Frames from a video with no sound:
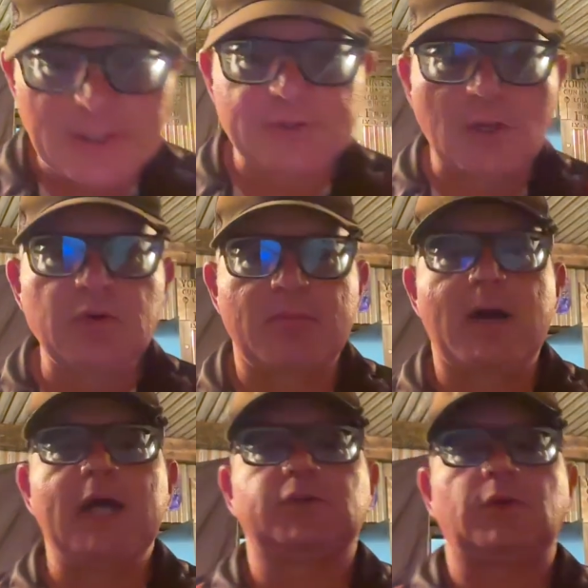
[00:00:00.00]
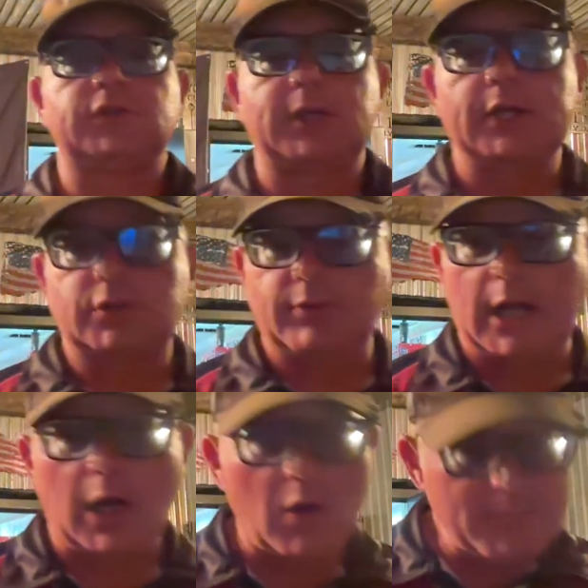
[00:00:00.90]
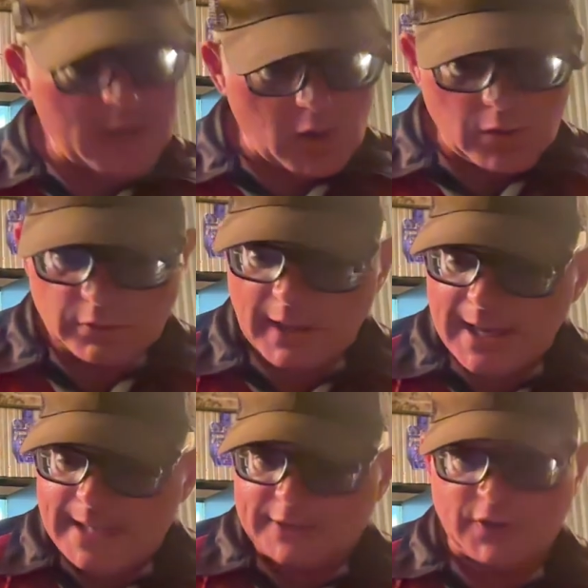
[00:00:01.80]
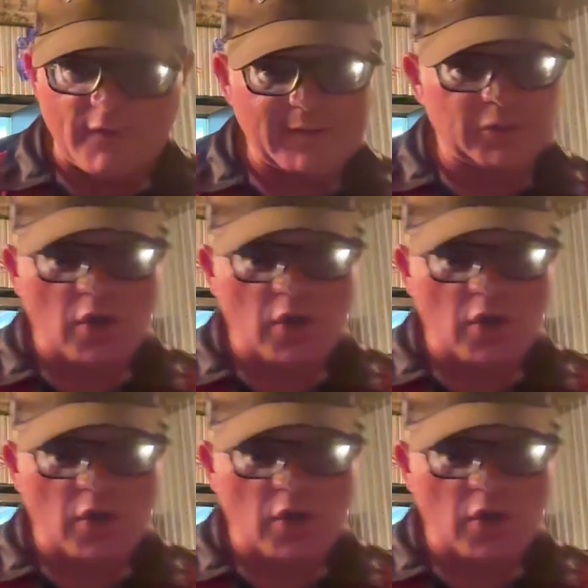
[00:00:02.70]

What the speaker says: his own demise on stage 3, and lo and behold, self-image